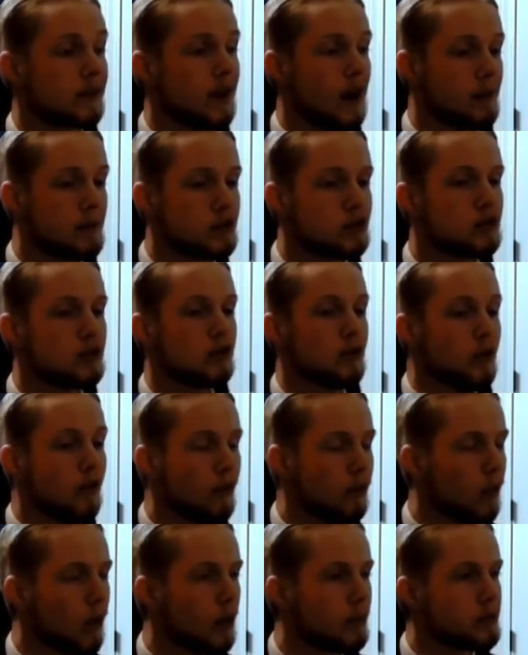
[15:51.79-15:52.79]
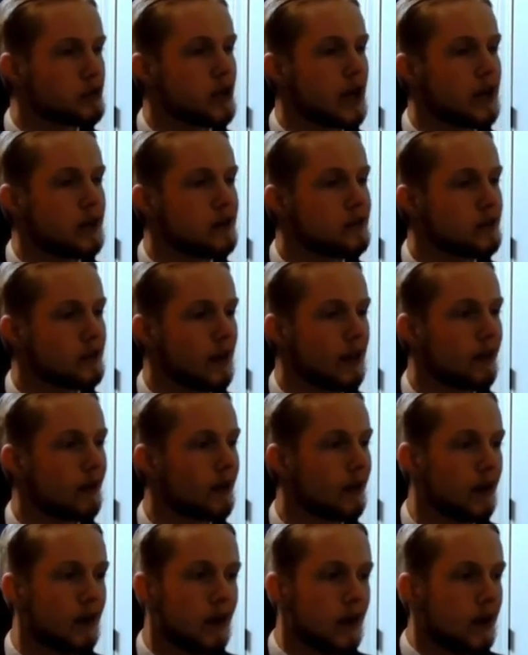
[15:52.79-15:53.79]
comes to uniform changes,
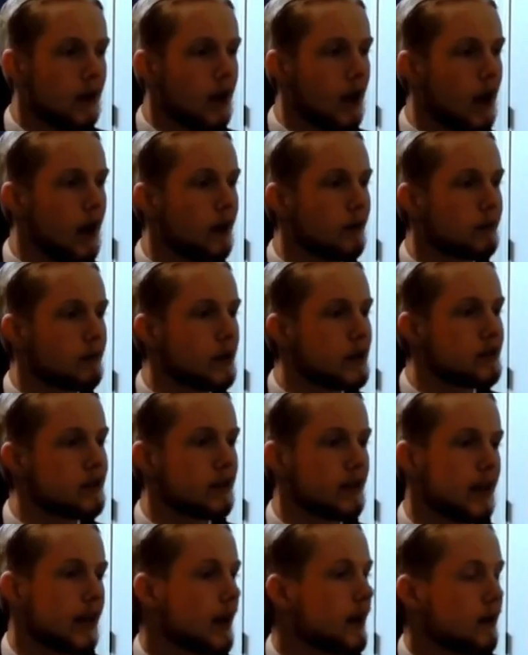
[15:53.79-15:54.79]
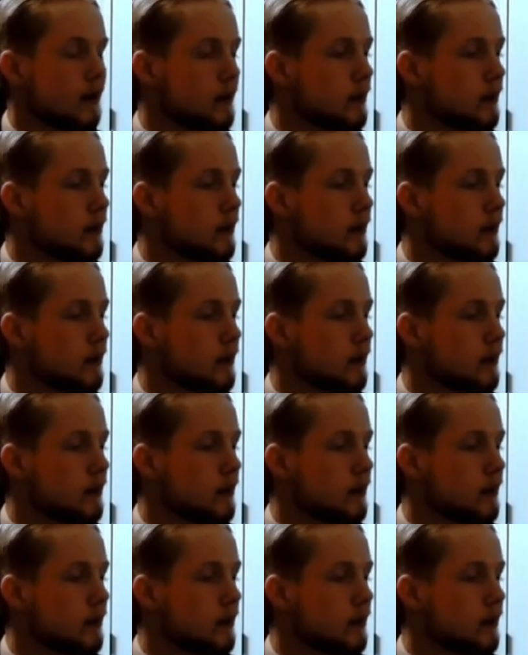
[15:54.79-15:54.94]
another recent thing,